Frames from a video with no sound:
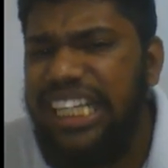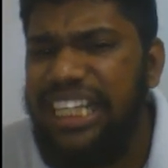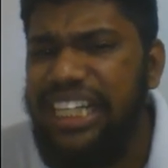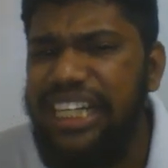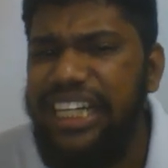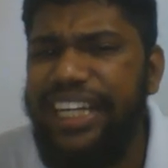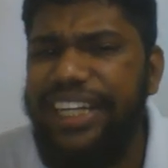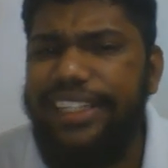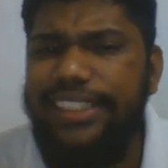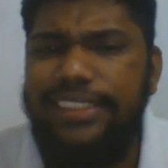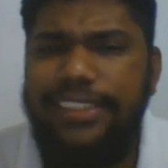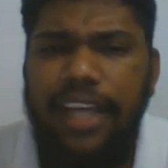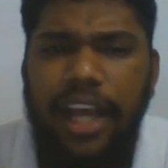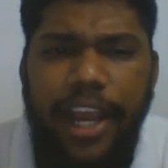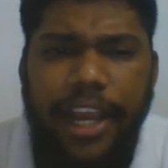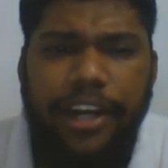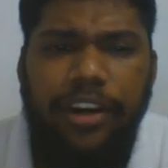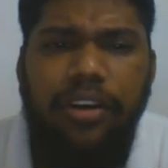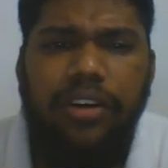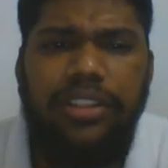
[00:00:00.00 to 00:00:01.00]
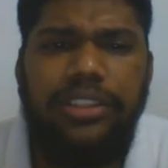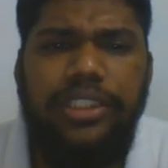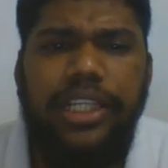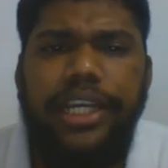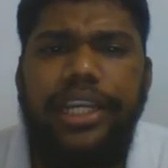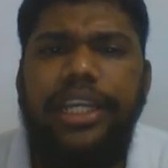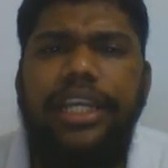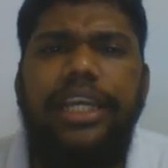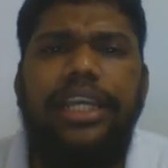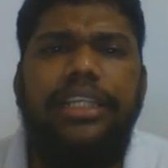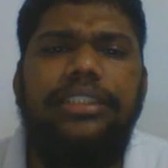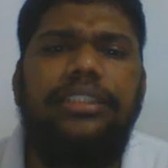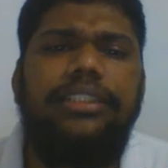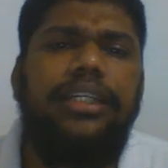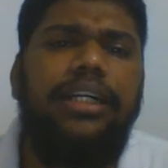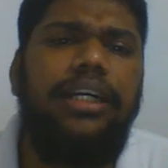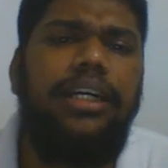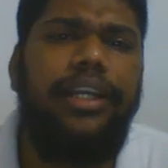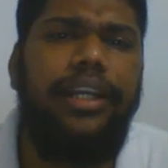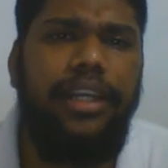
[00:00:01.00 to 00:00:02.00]
its hydroxide is
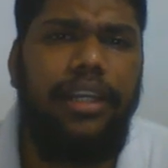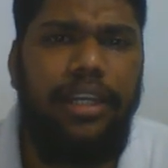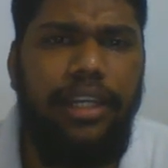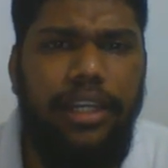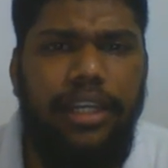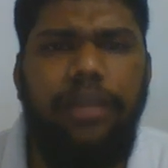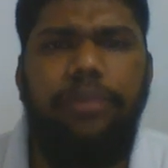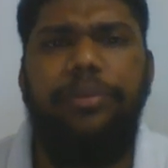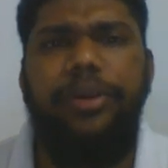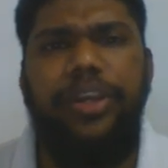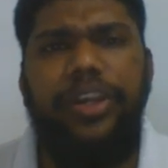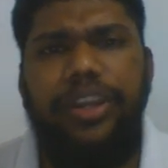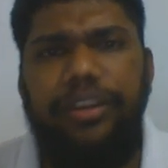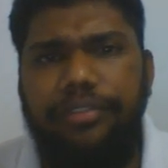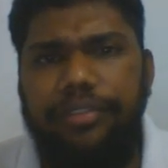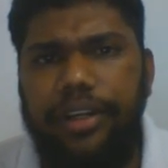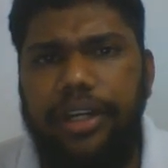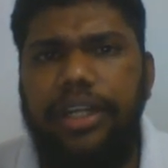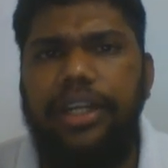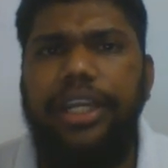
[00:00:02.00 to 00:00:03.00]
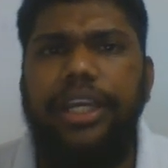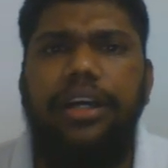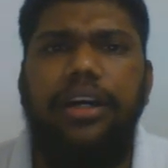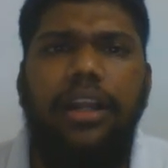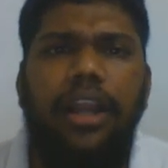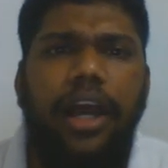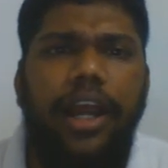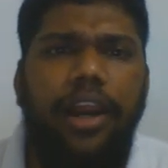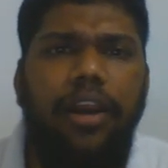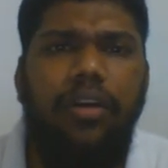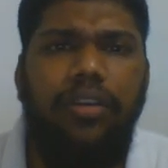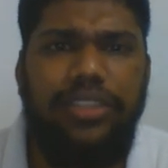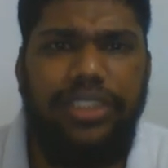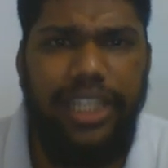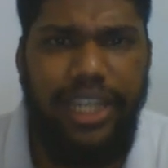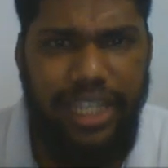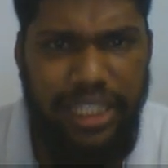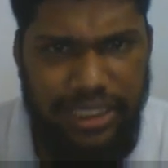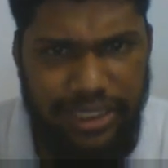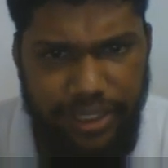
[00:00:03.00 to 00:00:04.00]
a little bit different. Nickel
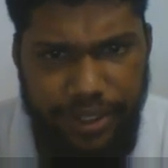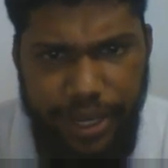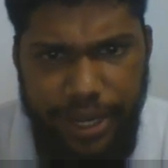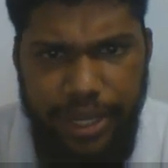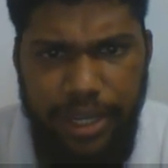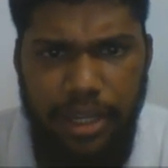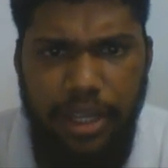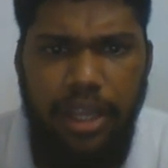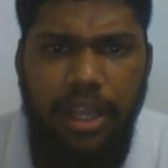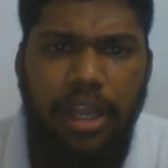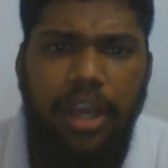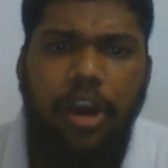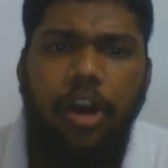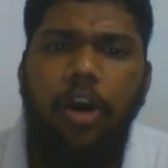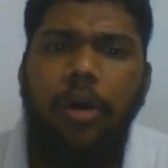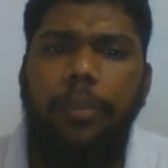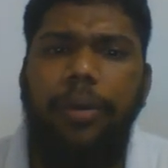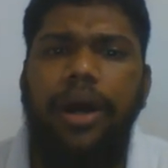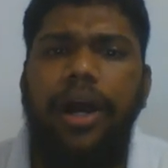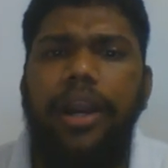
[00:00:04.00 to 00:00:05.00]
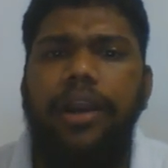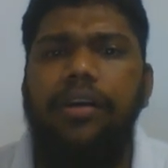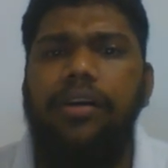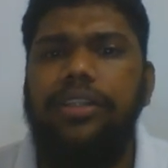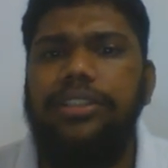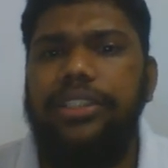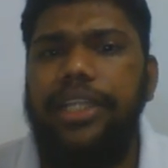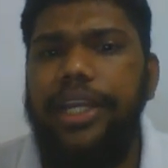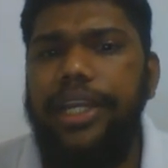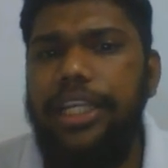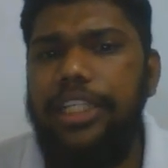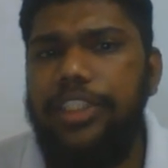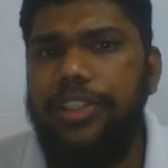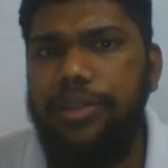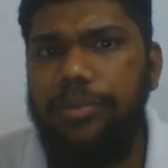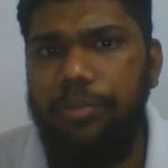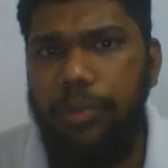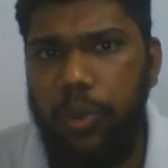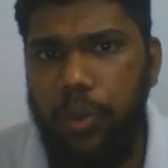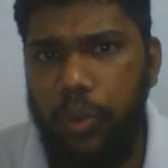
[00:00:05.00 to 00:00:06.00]
hydroxide is green, copper hydroxide is
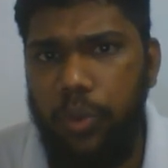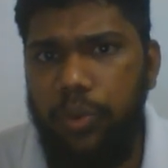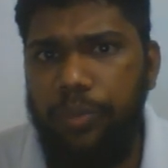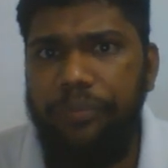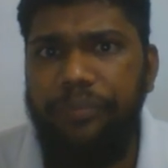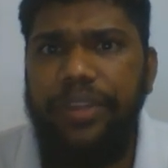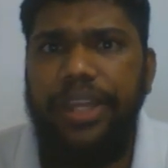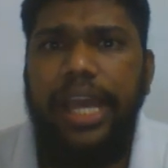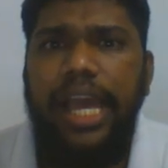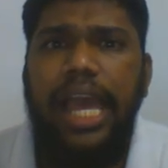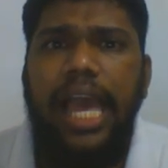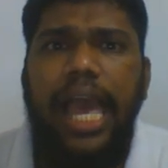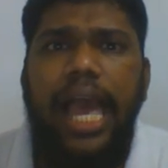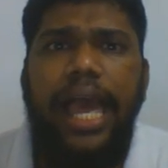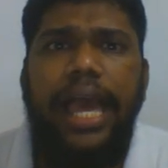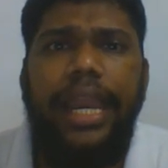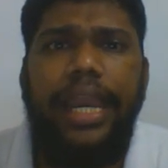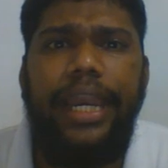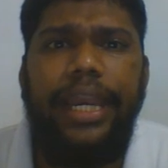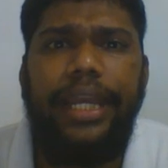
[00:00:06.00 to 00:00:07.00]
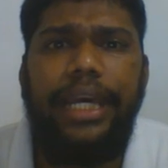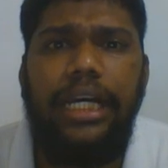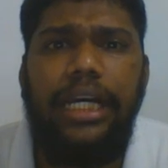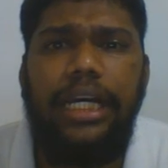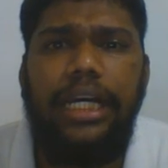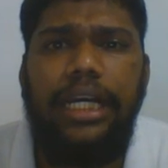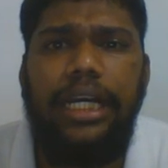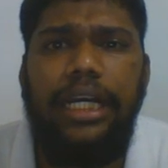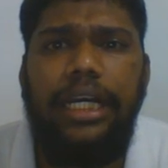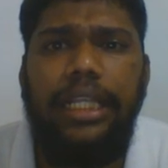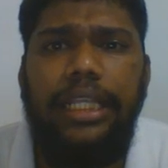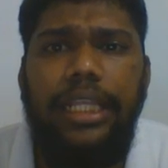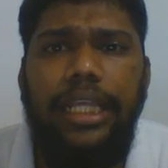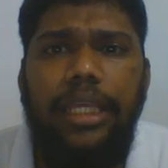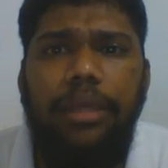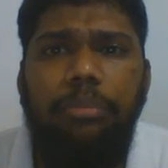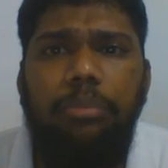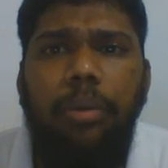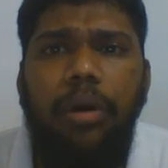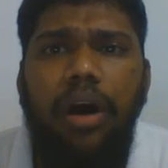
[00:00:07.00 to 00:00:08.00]
blue. And
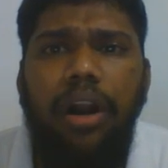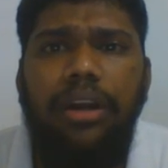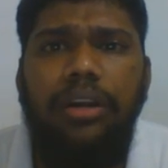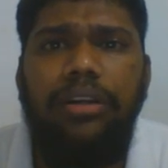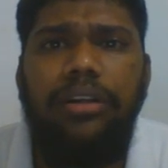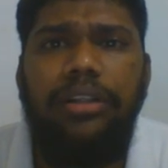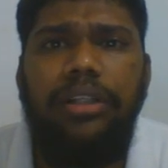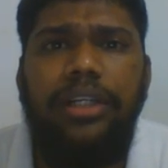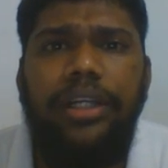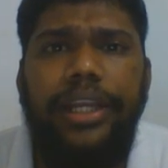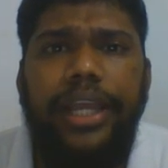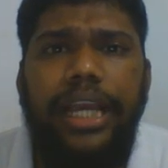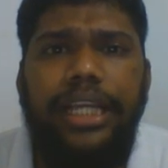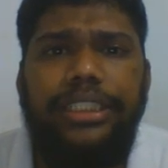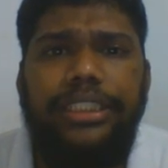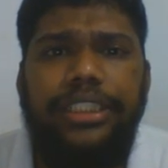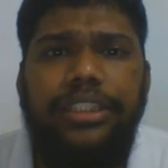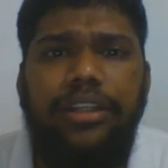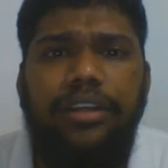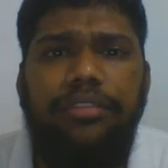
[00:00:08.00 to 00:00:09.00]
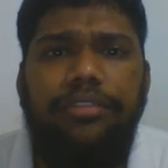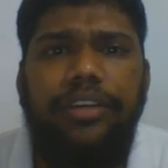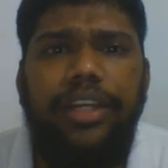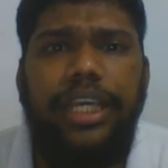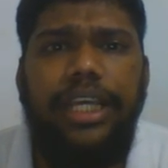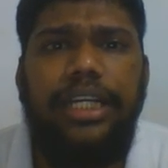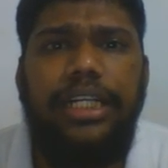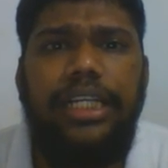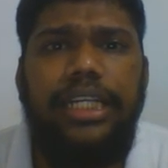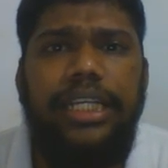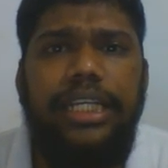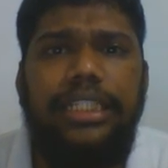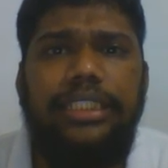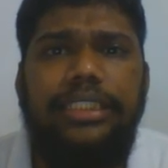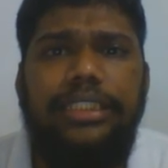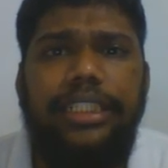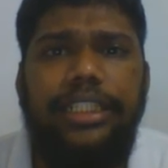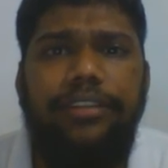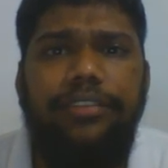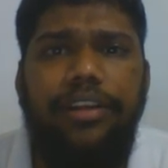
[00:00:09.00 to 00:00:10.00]
the important reaction of nickel
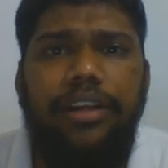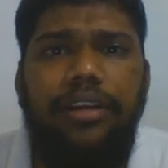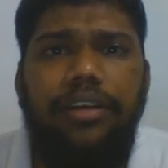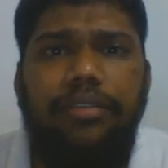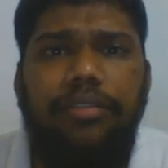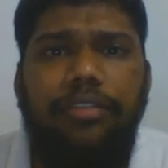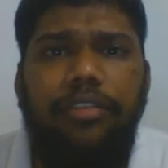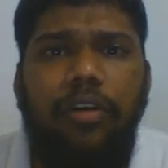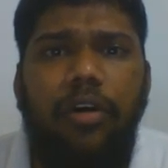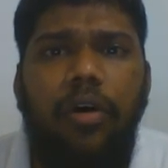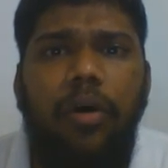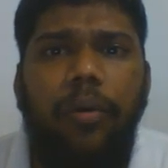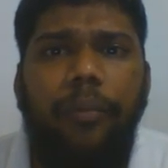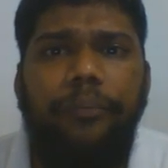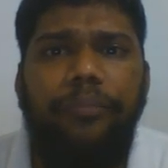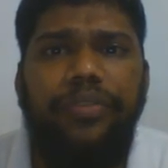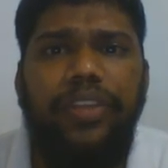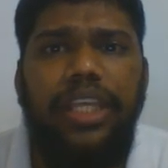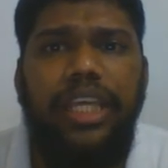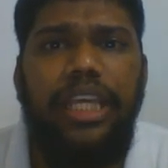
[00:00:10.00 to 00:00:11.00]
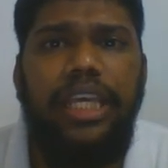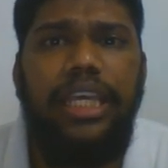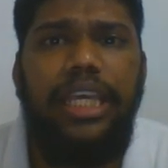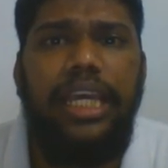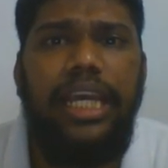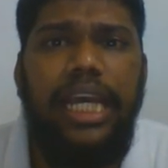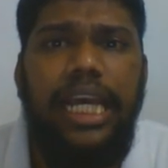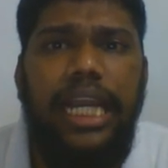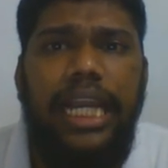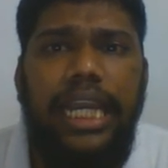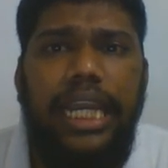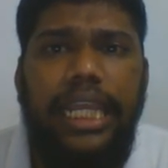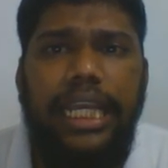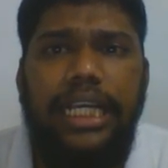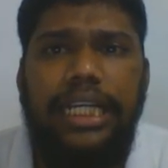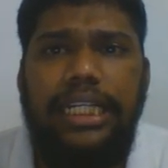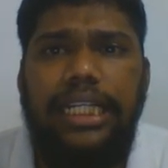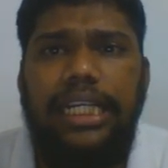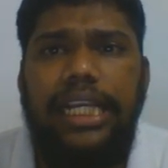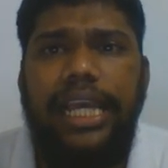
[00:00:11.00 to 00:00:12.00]
is it will form the
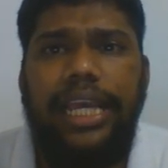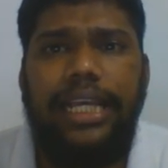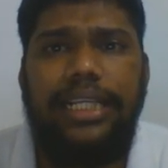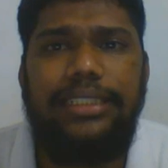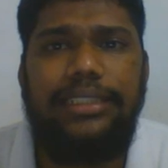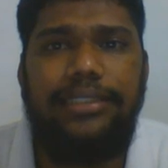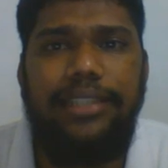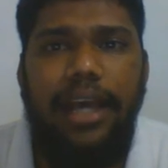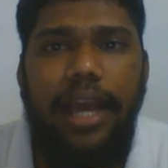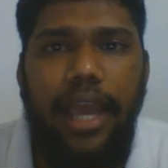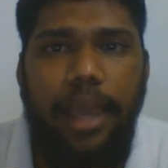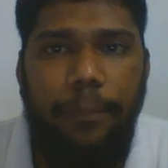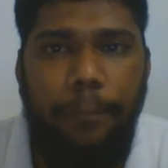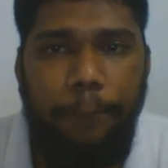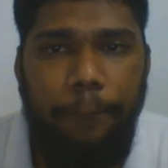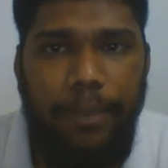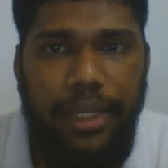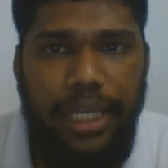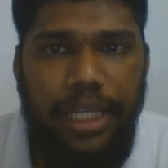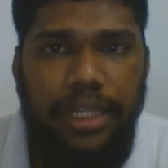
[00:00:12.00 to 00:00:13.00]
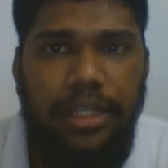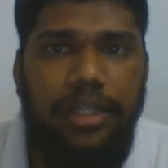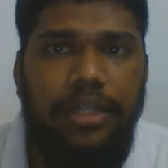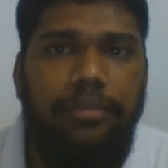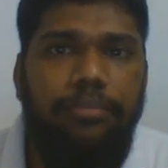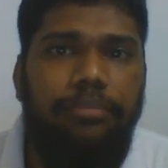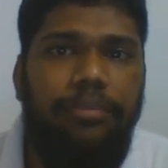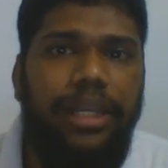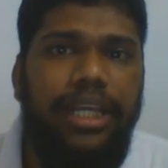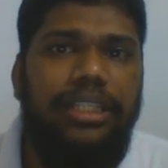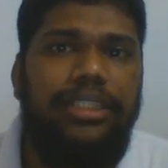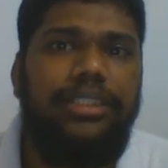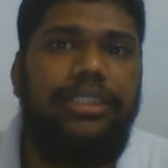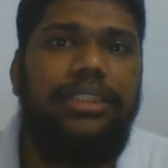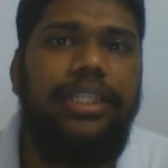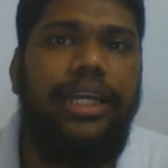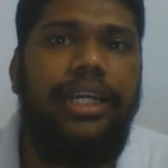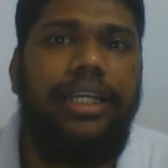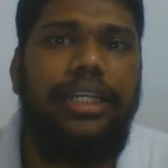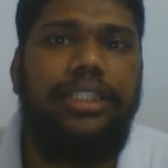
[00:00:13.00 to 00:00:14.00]
nickel hexaamine complex,
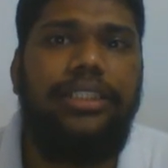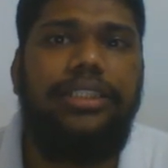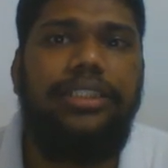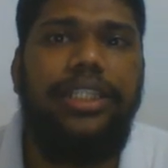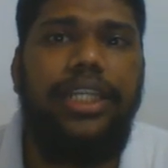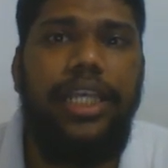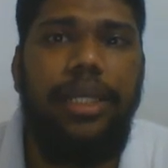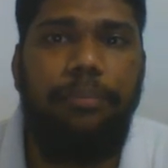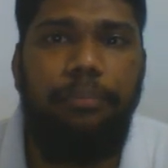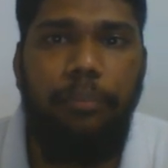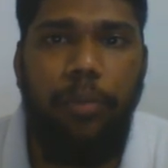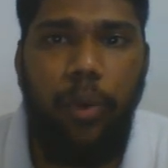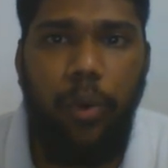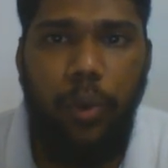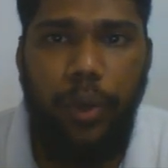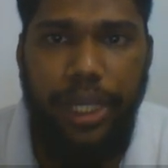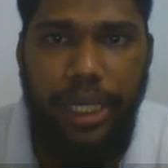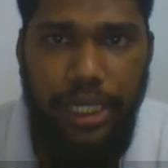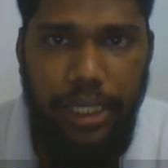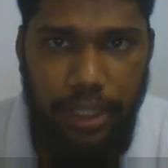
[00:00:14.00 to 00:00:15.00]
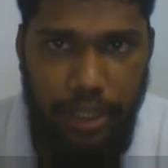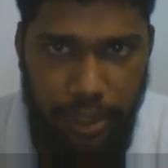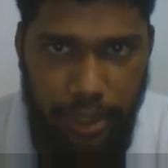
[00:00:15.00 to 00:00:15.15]
that is deep blue in